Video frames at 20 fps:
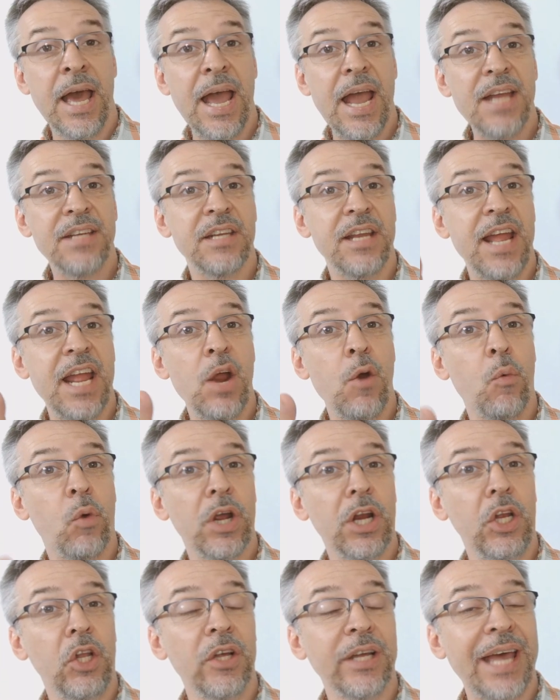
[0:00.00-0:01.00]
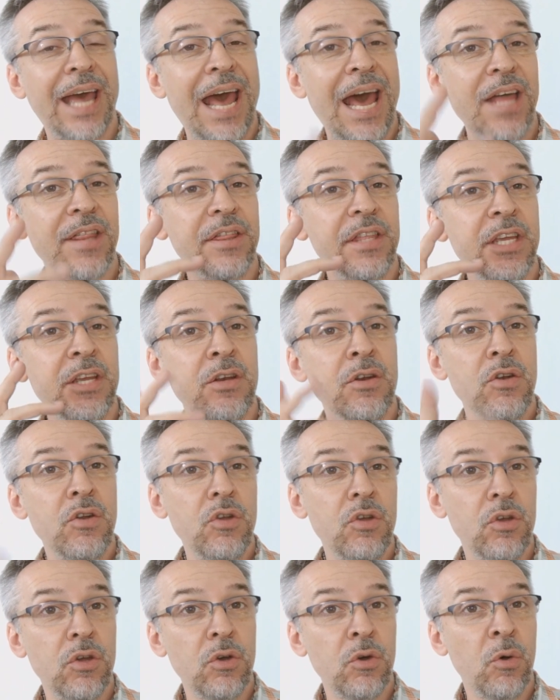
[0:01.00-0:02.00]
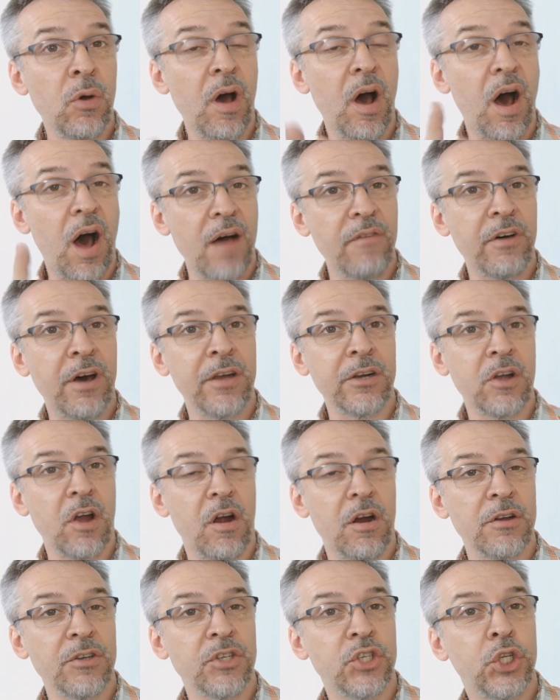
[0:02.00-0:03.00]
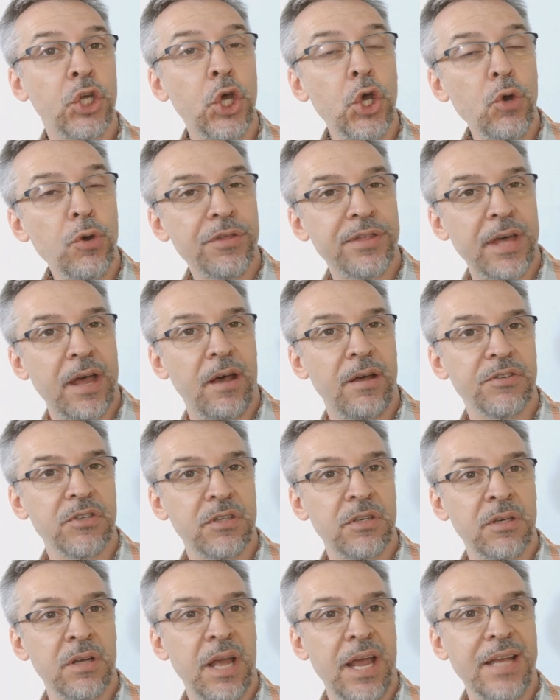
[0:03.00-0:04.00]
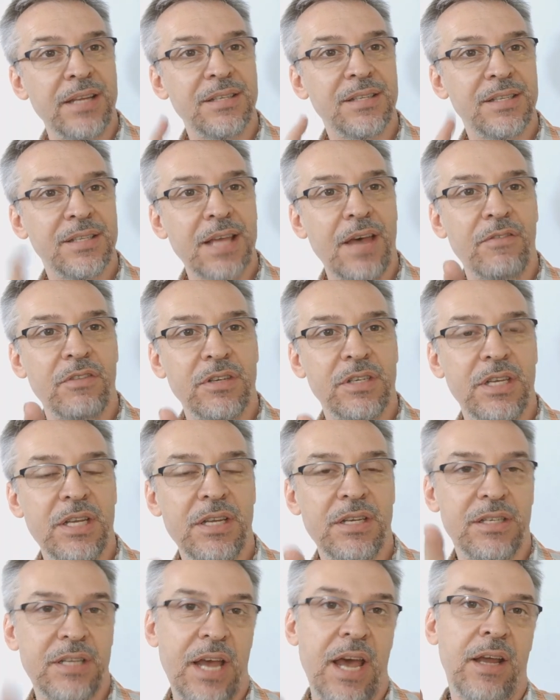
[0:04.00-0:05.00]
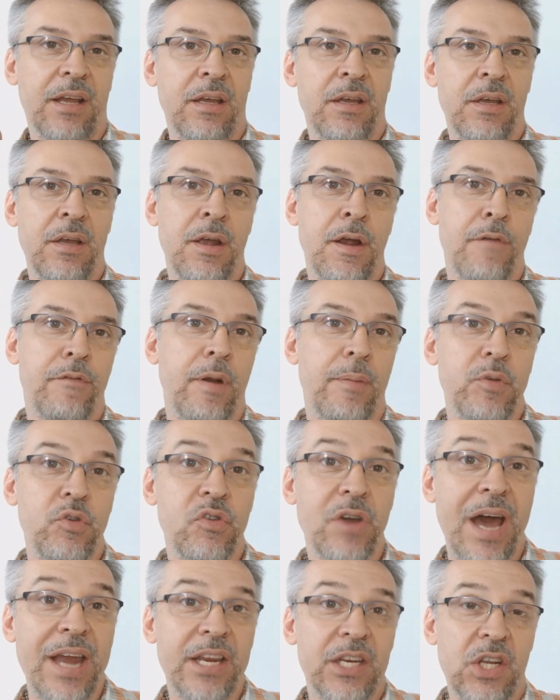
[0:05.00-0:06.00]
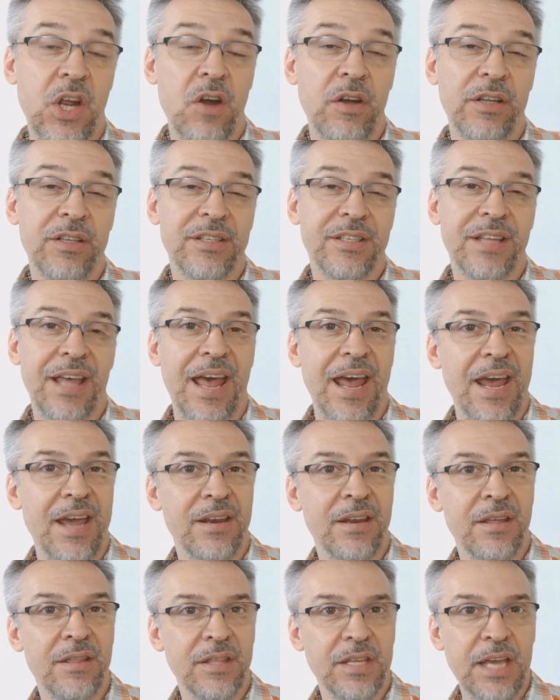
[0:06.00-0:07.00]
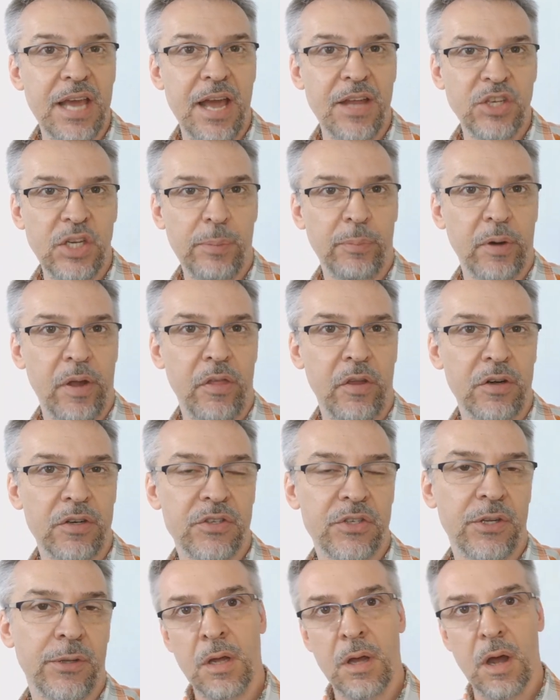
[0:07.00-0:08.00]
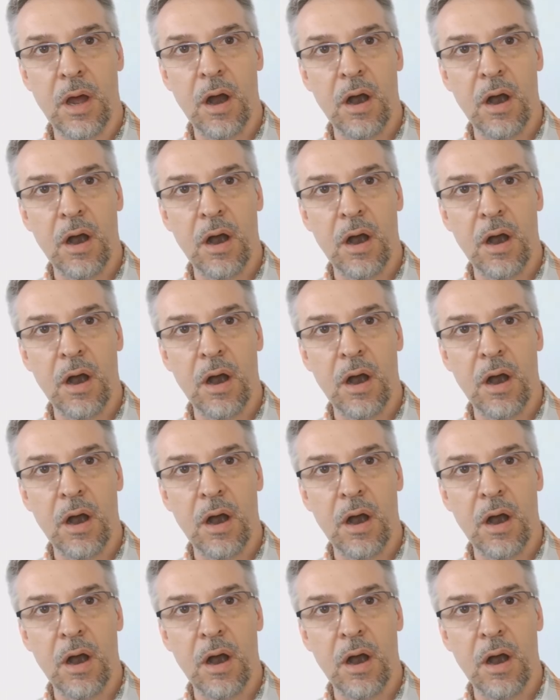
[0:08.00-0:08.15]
Hey, today we're gonna look at the new Avant Garde 2017 deck from United Cardists and the Edgy Brothers.